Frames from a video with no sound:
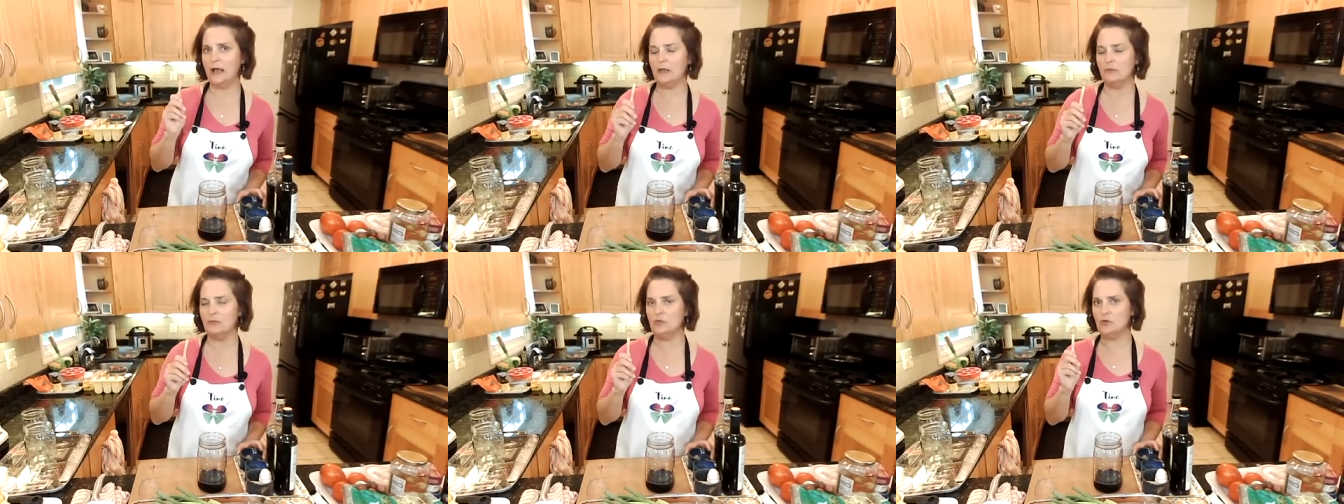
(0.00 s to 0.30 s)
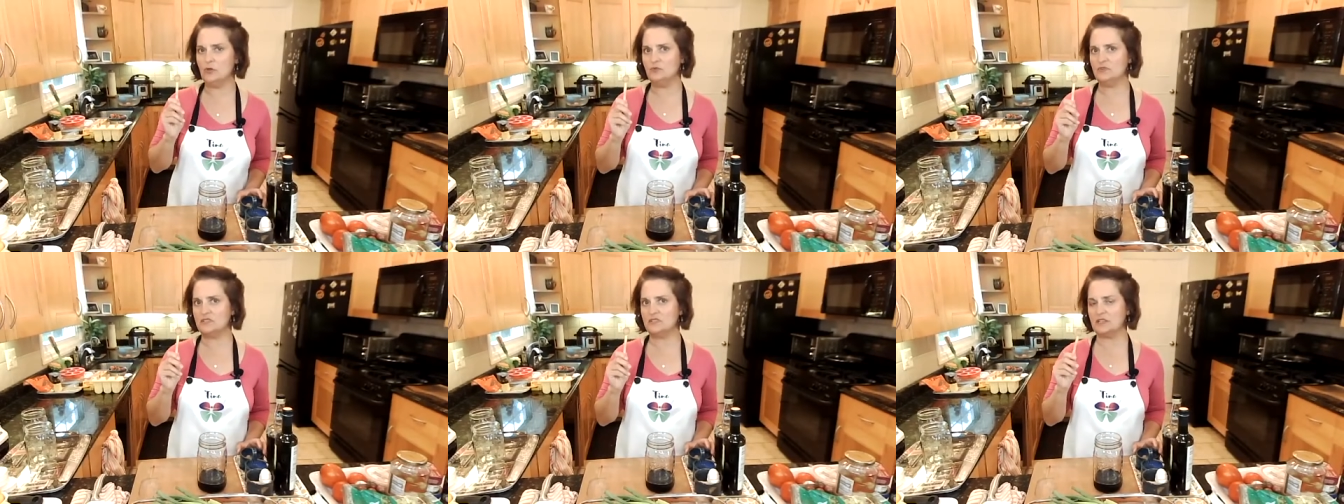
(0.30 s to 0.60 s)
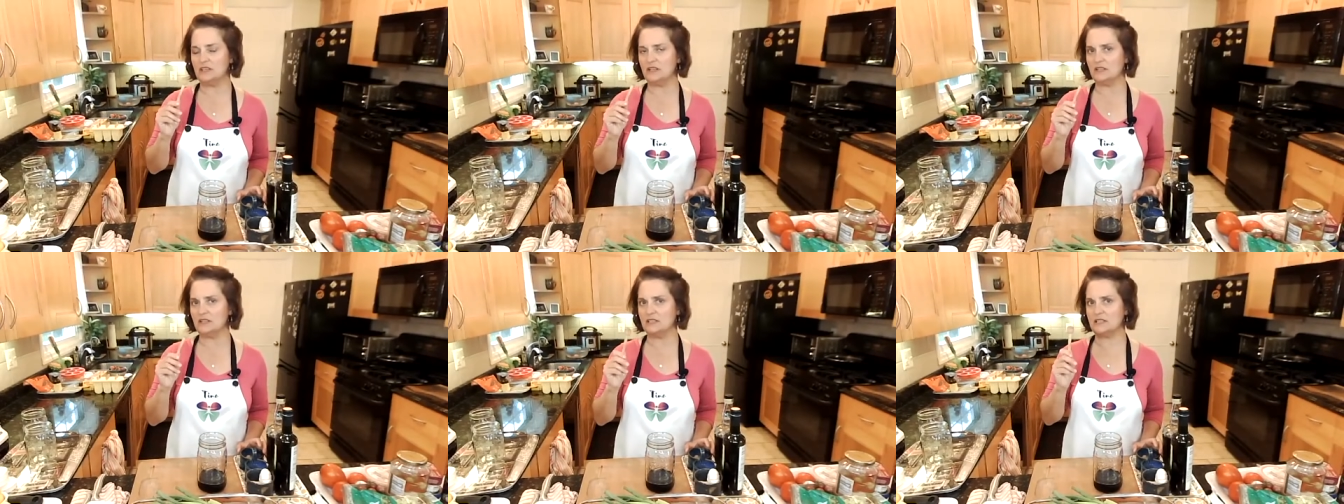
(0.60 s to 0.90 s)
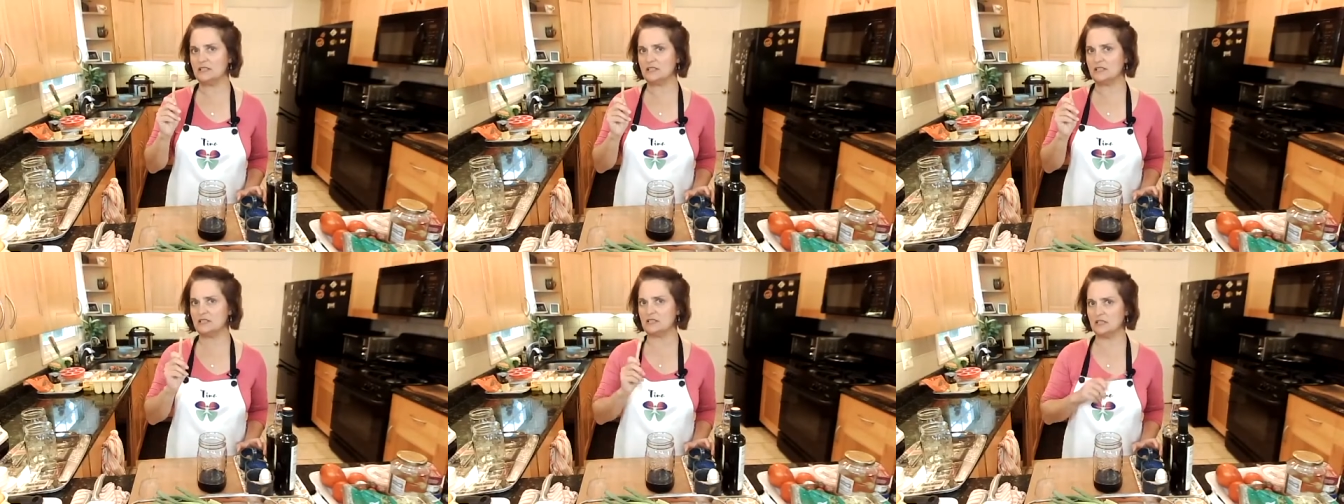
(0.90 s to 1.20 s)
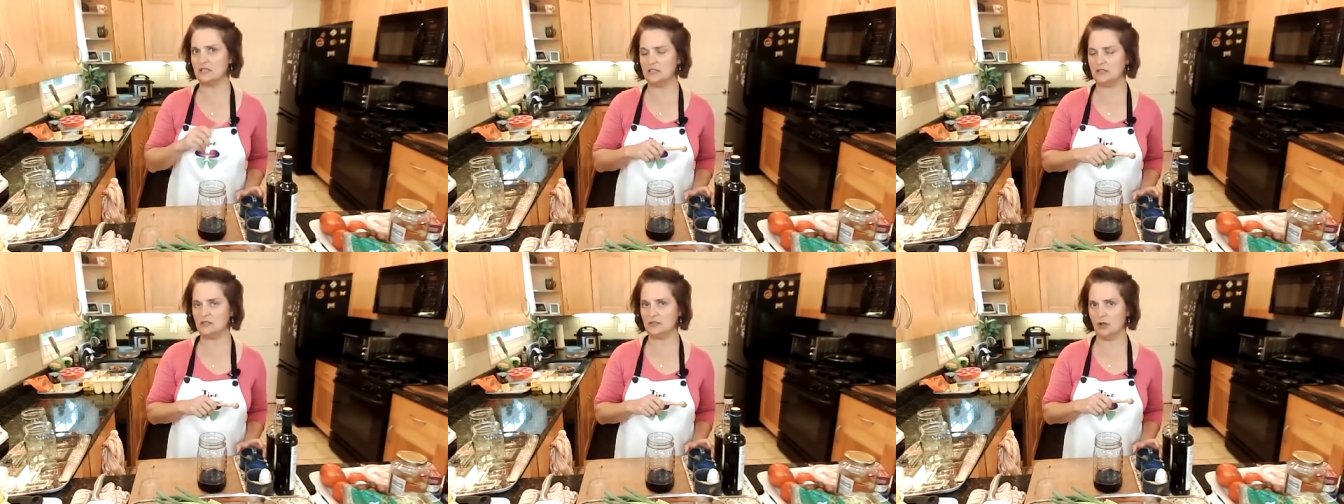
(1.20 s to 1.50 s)
I'm using
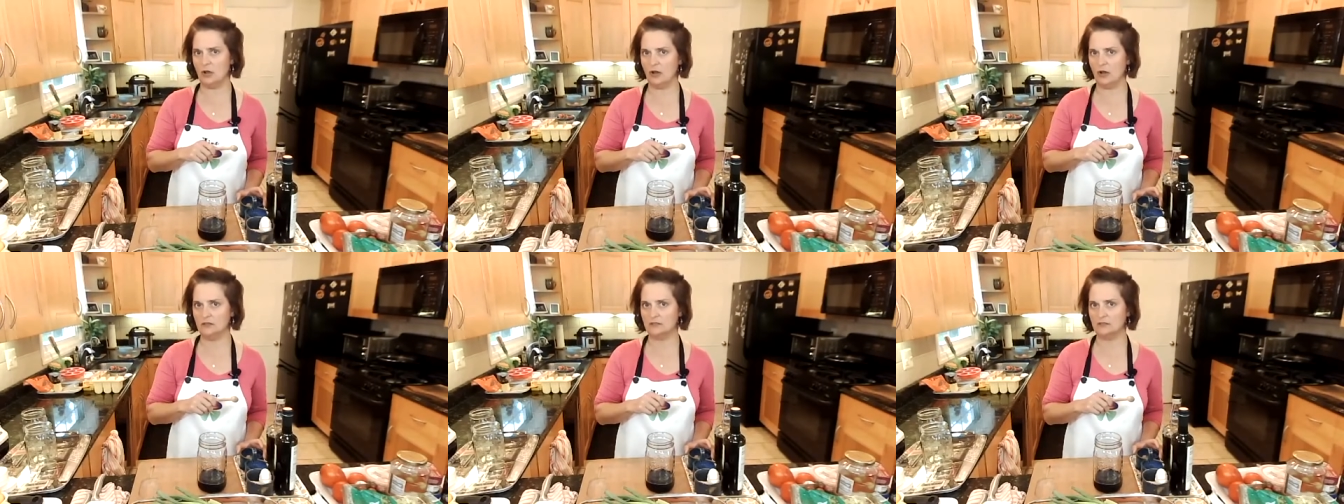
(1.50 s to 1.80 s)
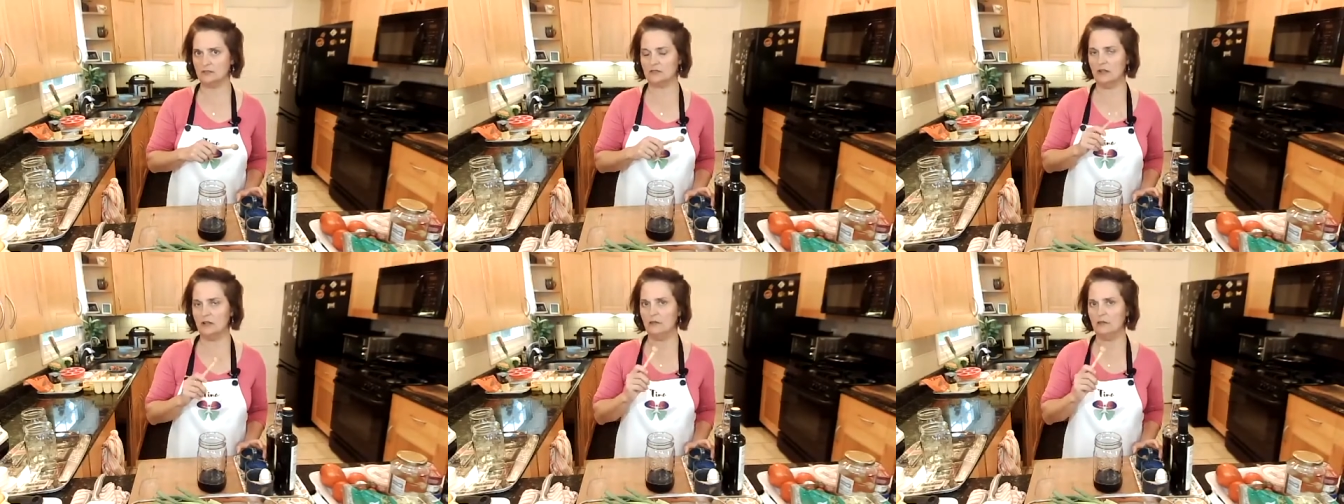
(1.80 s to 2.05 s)
sea salt